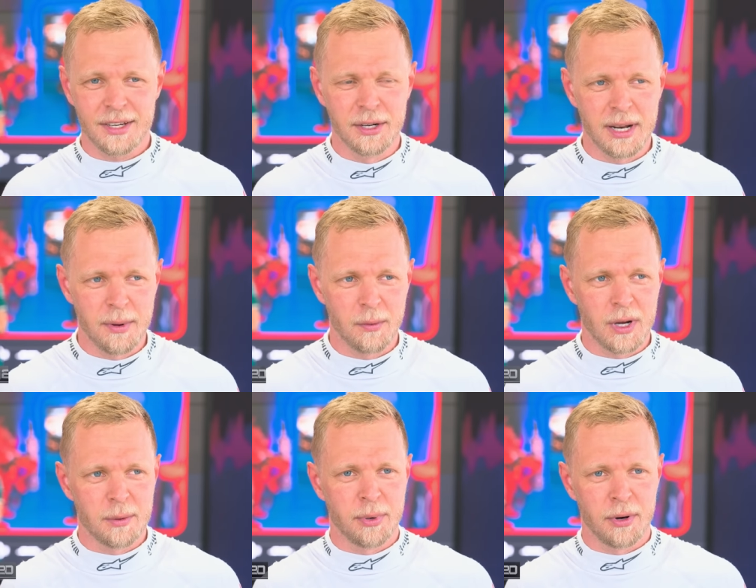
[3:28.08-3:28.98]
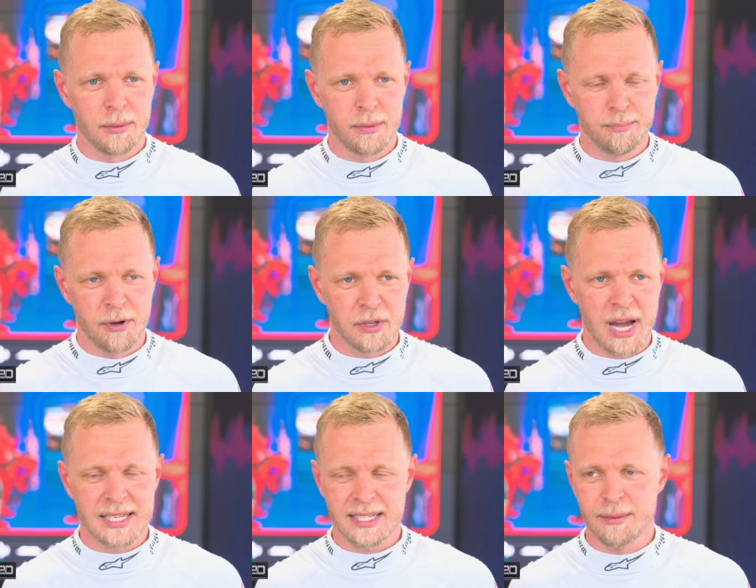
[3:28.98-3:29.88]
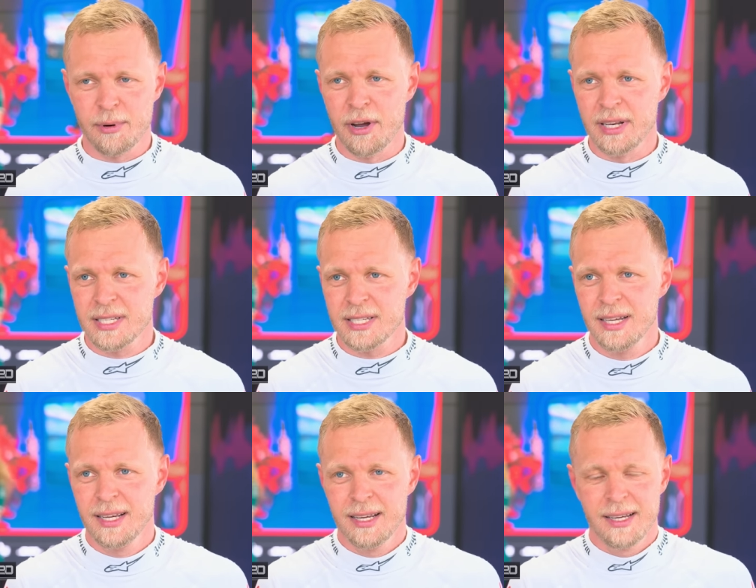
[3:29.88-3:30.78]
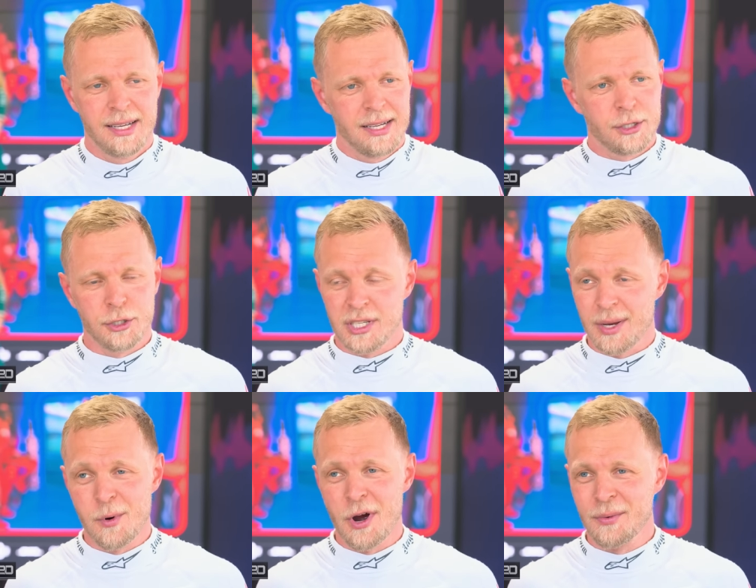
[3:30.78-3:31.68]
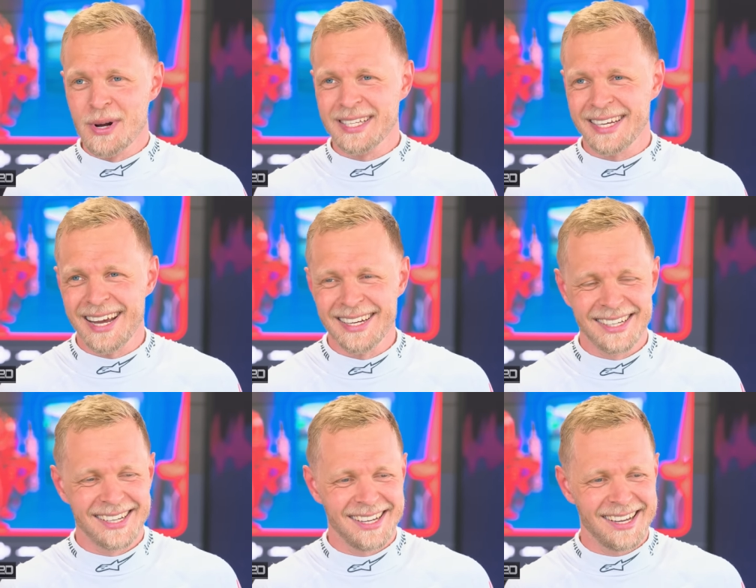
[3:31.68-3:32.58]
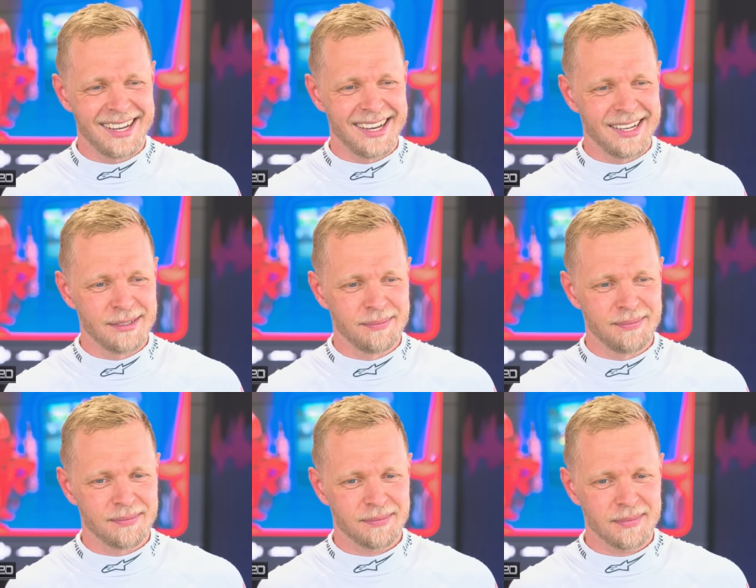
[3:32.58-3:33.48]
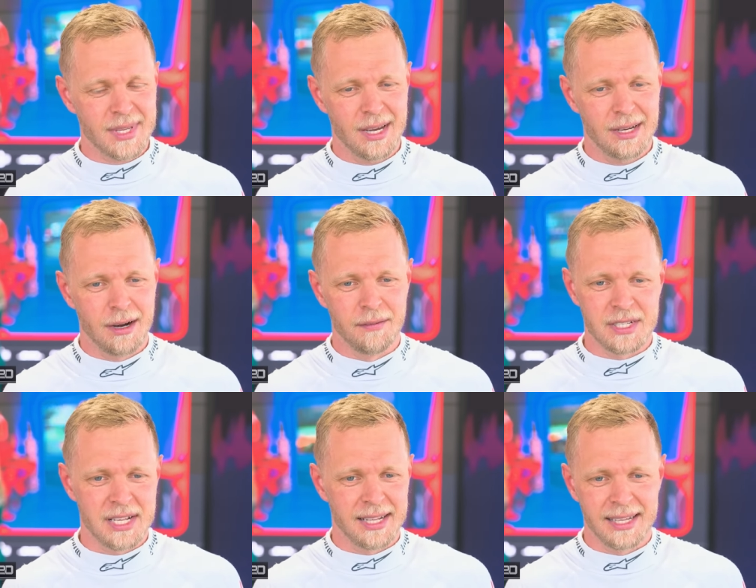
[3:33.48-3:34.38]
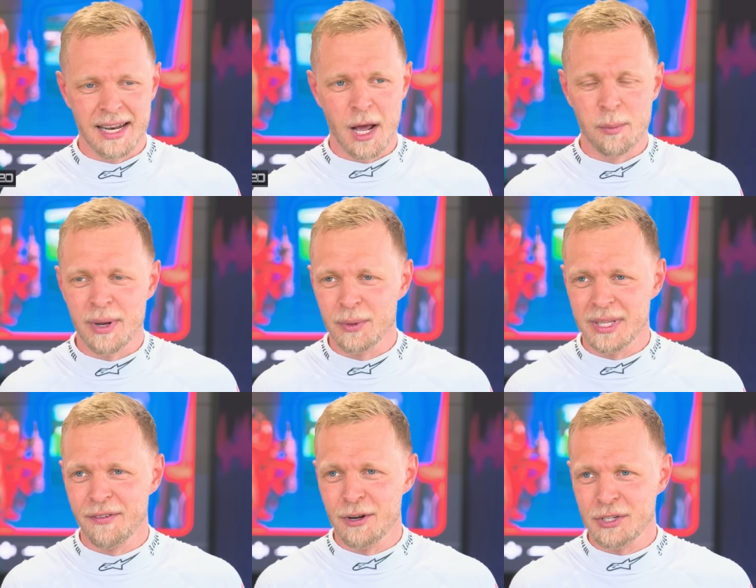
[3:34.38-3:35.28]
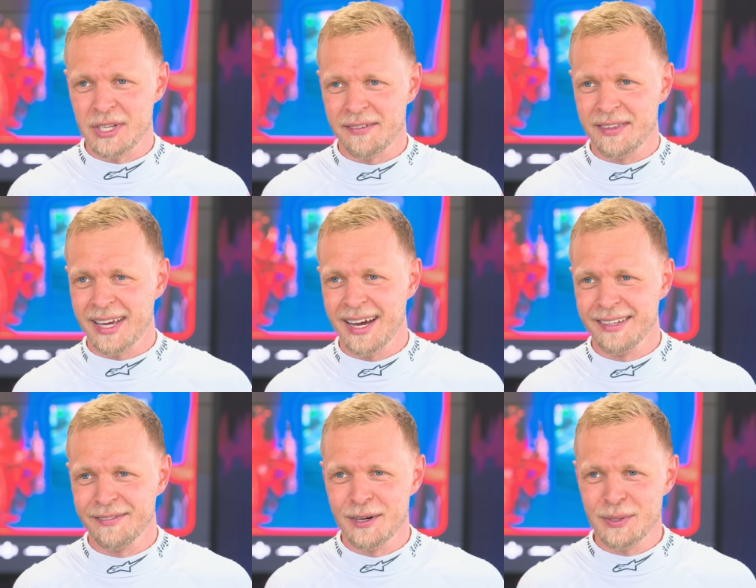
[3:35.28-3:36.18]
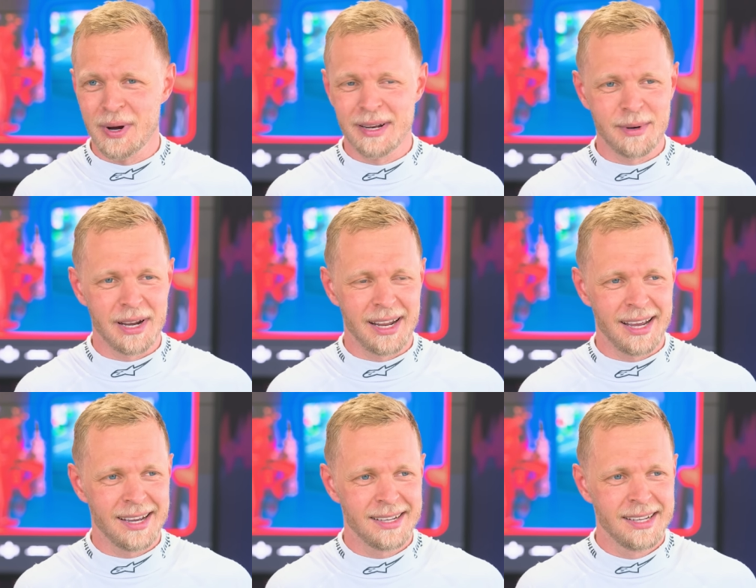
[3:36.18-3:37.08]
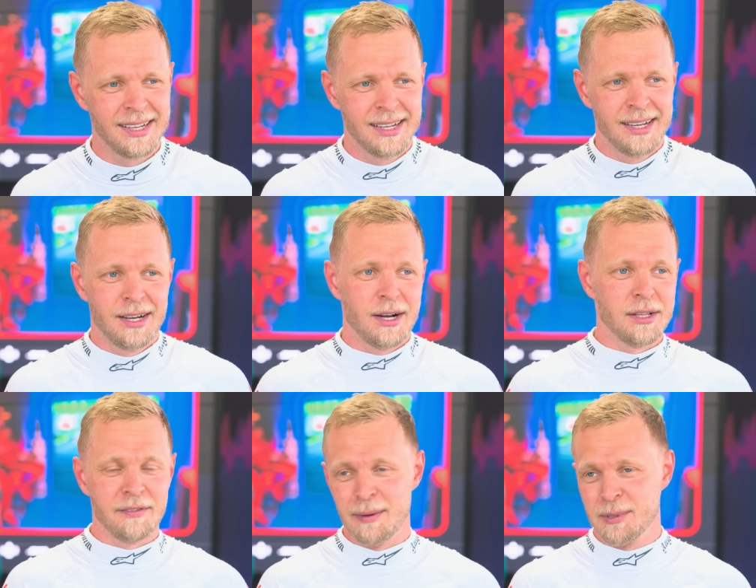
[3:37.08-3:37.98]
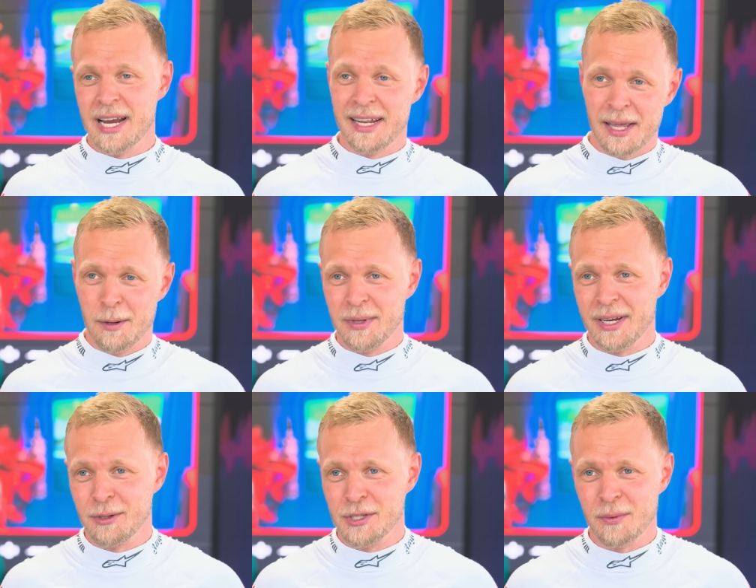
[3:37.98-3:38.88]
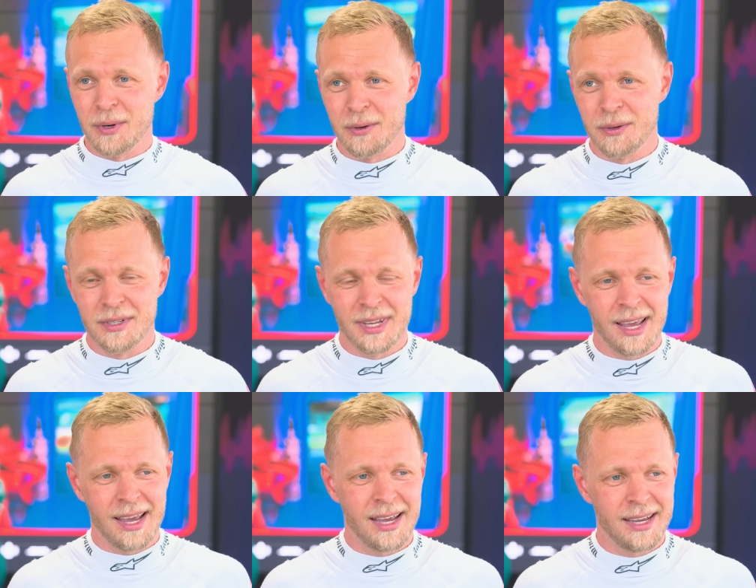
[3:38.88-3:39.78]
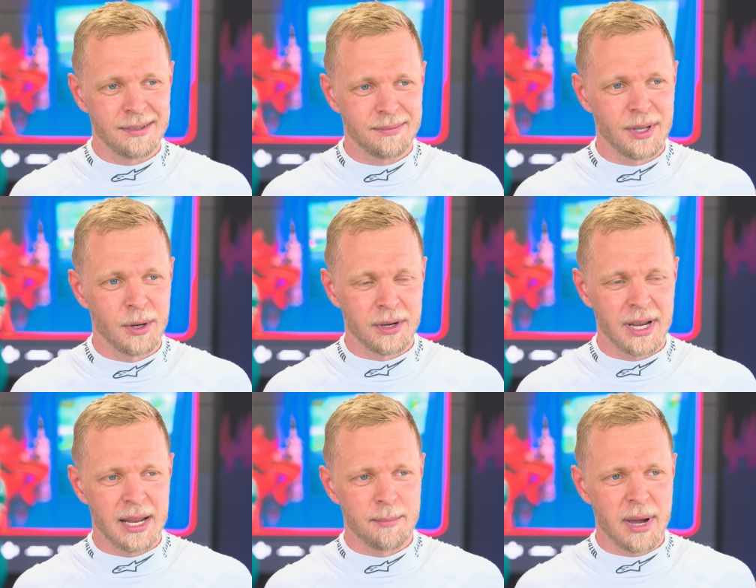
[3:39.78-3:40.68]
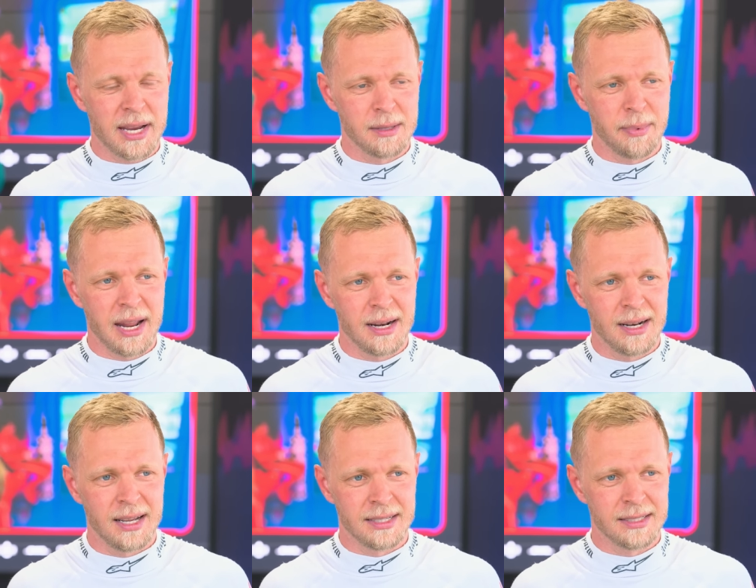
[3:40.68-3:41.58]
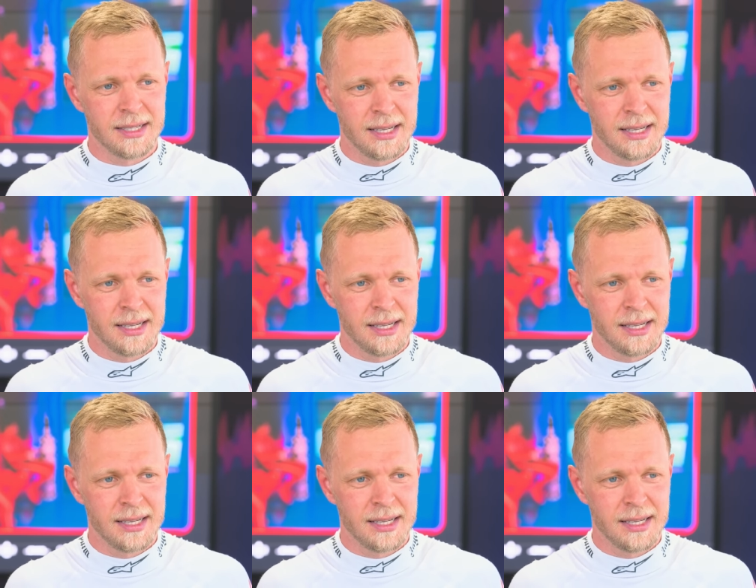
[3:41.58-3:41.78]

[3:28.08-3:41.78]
good. I mean, we got both cars in the points. Good teamwork once again. Um, obviously, it didn't help me with the virtual safety car, the first one, but. Uh, on the flip side, it helped Nico, so we could, uh, you know, get him back in the battle and